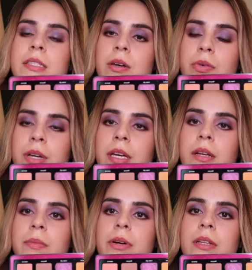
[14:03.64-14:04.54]

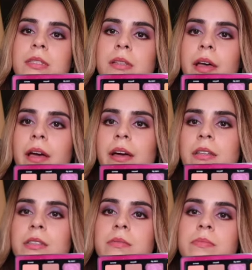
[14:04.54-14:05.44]
green, but it's like
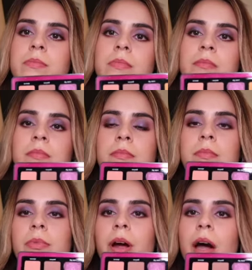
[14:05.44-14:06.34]
a
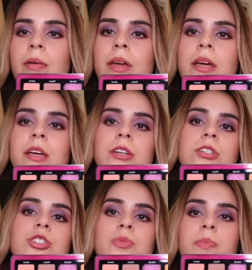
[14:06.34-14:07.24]

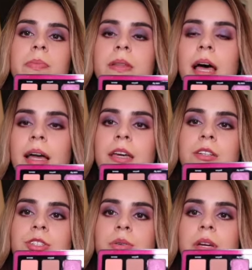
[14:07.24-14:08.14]
brownish,
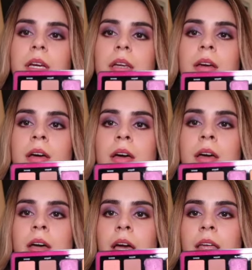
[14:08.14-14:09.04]
blackish green.
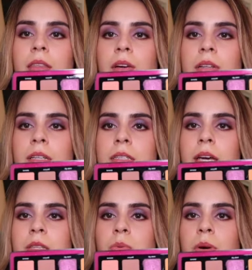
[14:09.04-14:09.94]
And the only
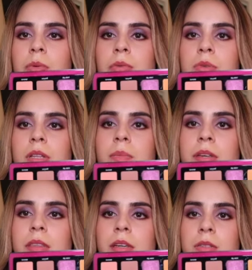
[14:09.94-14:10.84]
intense one would really
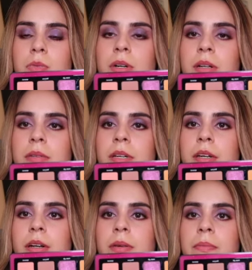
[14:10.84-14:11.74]
be this one
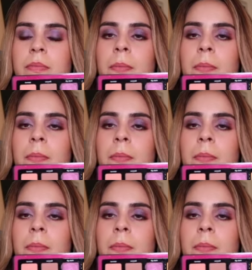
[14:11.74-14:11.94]
here,